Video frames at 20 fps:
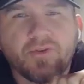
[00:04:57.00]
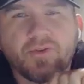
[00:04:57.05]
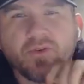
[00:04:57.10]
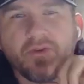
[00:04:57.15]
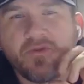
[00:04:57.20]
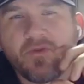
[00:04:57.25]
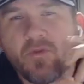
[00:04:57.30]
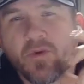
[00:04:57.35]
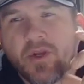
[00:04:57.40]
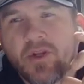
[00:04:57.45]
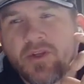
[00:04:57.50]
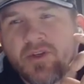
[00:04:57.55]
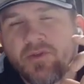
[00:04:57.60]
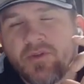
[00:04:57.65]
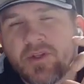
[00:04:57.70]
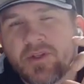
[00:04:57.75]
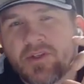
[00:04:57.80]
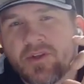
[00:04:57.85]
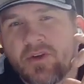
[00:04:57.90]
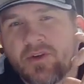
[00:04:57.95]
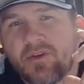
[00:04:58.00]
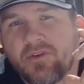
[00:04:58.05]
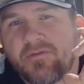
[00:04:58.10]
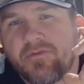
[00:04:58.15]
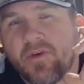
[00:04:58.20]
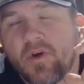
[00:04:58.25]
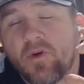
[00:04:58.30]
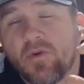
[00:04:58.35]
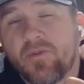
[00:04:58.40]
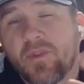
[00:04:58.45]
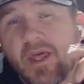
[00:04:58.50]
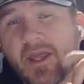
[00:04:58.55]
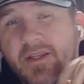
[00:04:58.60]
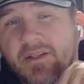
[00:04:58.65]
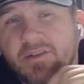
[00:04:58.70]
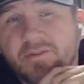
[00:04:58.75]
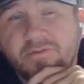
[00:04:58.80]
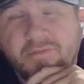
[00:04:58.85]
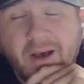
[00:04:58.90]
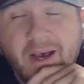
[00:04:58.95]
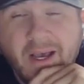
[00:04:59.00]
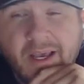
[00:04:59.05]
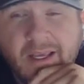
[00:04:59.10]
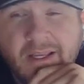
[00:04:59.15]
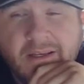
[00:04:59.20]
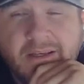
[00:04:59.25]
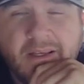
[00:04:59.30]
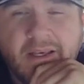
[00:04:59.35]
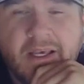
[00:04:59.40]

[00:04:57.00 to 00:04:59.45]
So if you want to do this on your phone, that is fine.